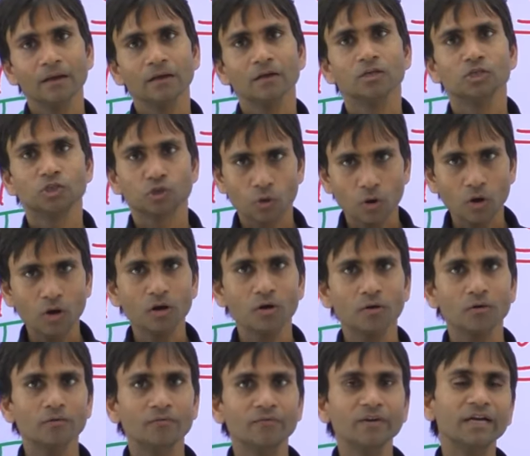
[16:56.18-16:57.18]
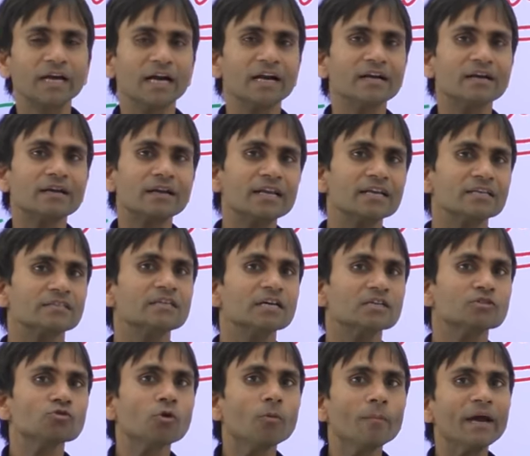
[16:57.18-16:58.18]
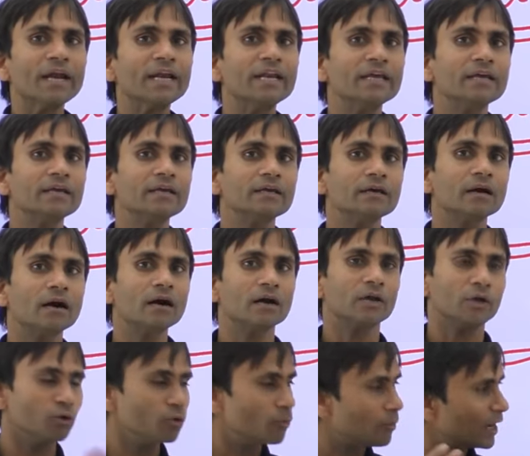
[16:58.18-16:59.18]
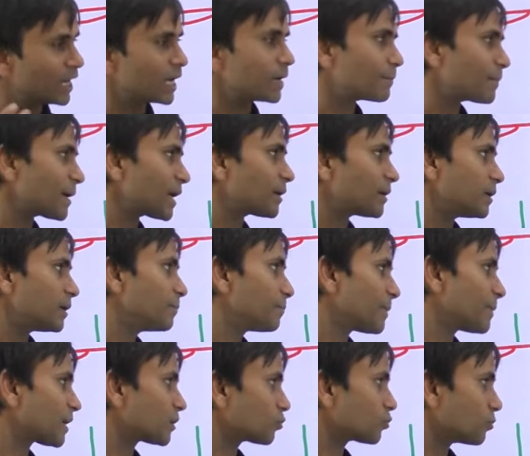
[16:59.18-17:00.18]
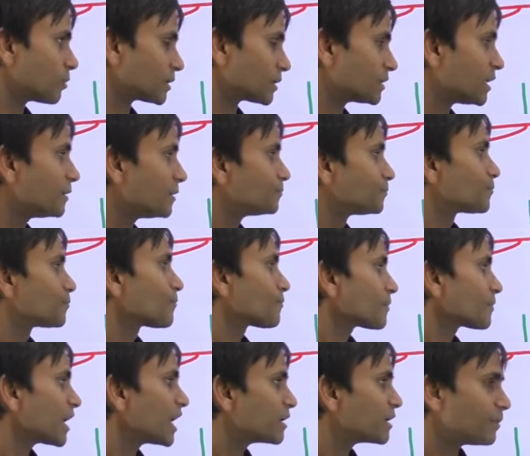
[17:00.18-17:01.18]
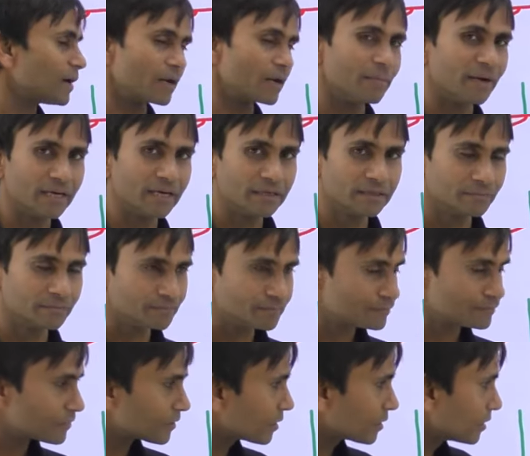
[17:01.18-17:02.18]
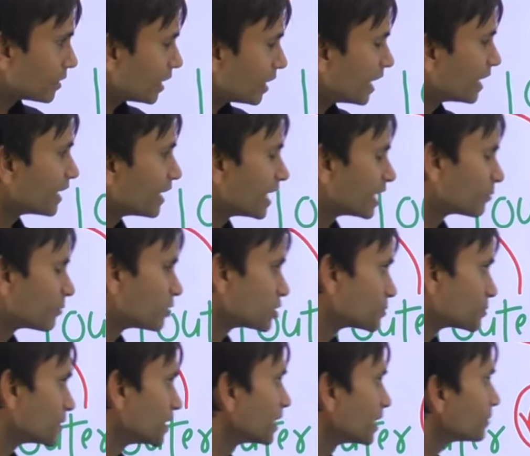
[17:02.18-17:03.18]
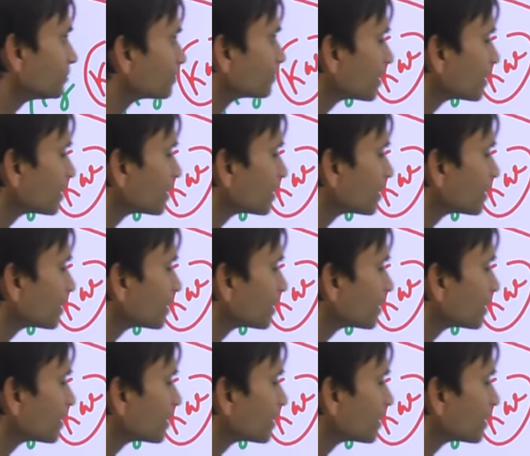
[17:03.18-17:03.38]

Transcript: So we can trace the so many human impact over the environment and atmosphere.